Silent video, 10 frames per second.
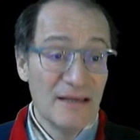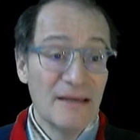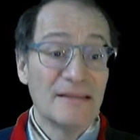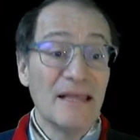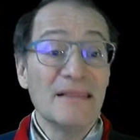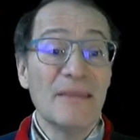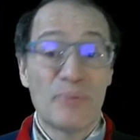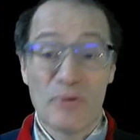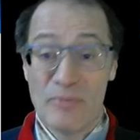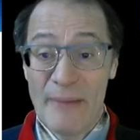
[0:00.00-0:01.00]
Then the
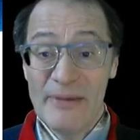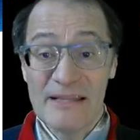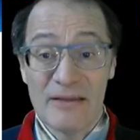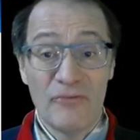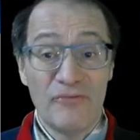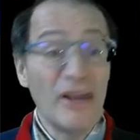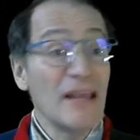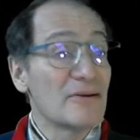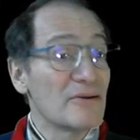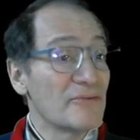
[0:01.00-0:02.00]
probability of
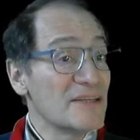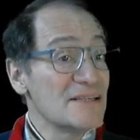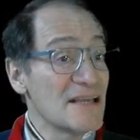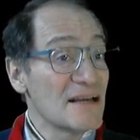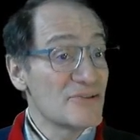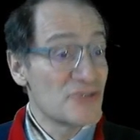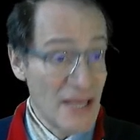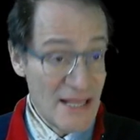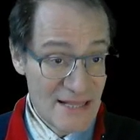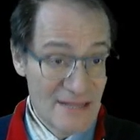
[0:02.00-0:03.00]
failure of this single
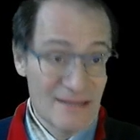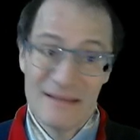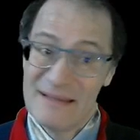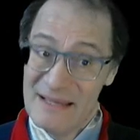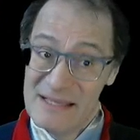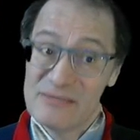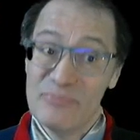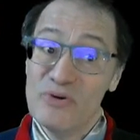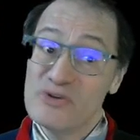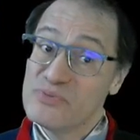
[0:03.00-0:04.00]
chain is
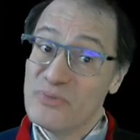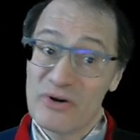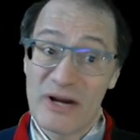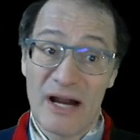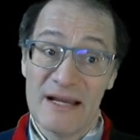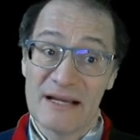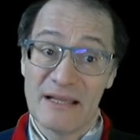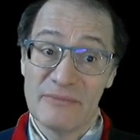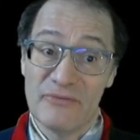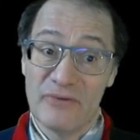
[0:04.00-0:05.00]
much more higher than before.